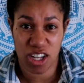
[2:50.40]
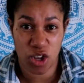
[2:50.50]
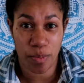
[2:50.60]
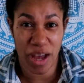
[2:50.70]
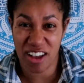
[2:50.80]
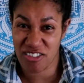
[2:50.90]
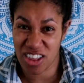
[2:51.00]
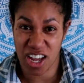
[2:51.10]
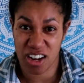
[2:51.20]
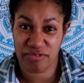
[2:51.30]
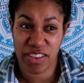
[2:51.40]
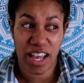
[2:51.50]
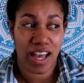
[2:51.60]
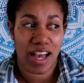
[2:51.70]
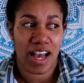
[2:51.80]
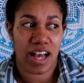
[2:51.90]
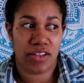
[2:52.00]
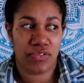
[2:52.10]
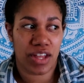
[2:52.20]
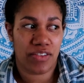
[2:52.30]
And you're paying for that.
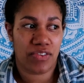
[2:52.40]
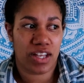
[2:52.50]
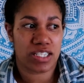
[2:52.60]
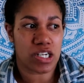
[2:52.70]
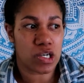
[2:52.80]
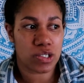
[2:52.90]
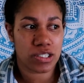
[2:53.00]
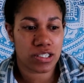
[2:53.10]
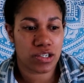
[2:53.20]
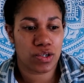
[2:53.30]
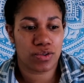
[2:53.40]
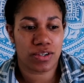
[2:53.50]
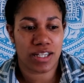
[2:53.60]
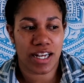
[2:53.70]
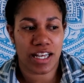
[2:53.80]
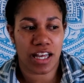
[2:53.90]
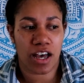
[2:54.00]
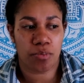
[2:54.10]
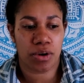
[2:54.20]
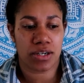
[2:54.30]
And then there's also like
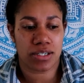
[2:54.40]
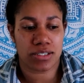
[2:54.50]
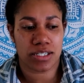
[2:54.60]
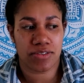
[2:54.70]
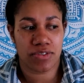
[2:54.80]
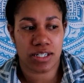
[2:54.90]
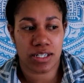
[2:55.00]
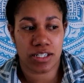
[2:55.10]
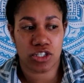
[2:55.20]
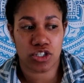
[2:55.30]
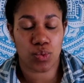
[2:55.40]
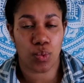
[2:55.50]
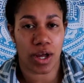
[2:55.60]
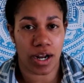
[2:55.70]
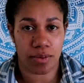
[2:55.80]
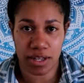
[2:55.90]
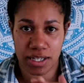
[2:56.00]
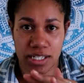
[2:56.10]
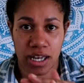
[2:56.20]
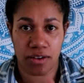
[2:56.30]
our productivity just went up
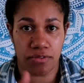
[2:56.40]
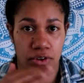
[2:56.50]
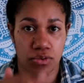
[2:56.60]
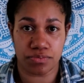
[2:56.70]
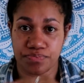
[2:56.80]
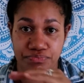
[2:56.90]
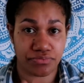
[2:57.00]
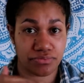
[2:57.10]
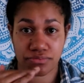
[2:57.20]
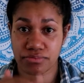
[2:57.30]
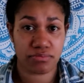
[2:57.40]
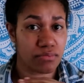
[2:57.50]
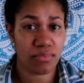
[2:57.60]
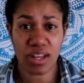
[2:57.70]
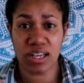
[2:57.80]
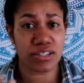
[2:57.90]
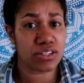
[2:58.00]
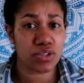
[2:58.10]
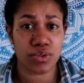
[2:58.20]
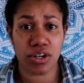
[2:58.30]
like tenfold. As
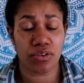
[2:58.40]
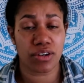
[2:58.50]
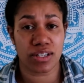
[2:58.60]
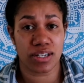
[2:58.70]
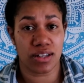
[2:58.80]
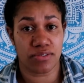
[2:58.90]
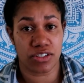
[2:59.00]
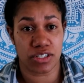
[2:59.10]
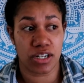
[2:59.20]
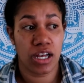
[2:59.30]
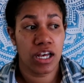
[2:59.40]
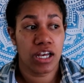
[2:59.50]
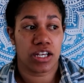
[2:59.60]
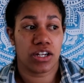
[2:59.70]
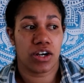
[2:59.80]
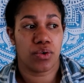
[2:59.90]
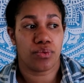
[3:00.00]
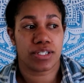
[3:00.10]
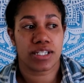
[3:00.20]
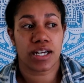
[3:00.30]
soon as we got rid of the television, you know,
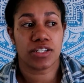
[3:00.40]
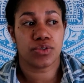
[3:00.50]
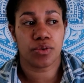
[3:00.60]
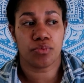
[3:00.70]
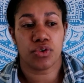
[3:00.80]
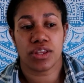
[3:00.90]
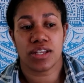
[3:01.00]
we started doing more